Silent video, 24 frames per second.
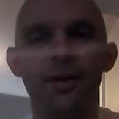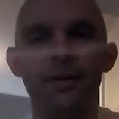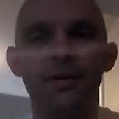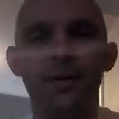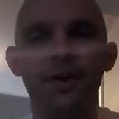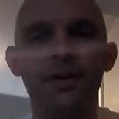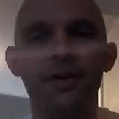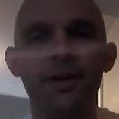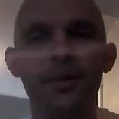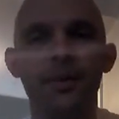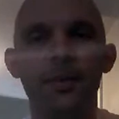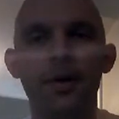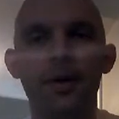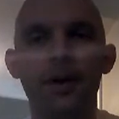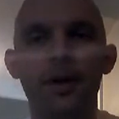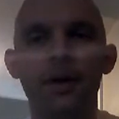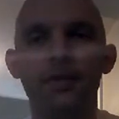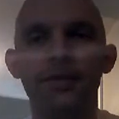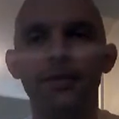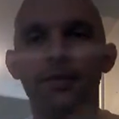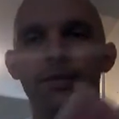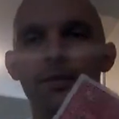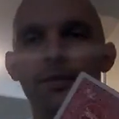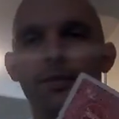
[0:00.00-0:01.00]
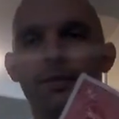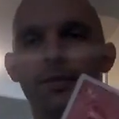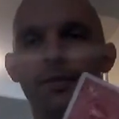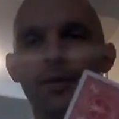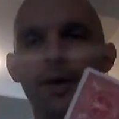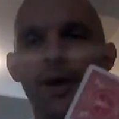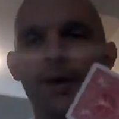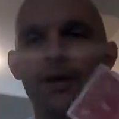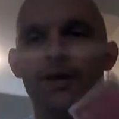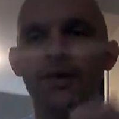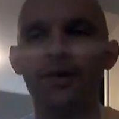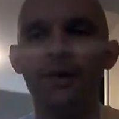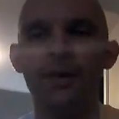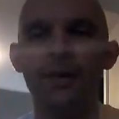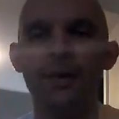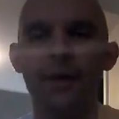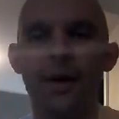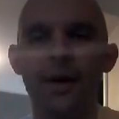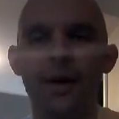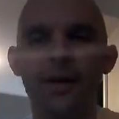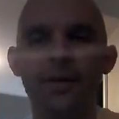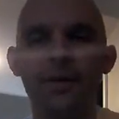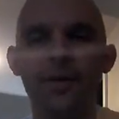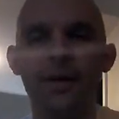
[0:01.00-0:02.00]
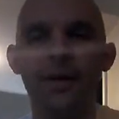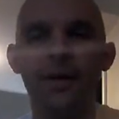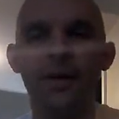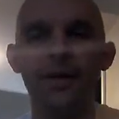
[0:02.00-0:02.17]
Face up cards, and red is still there.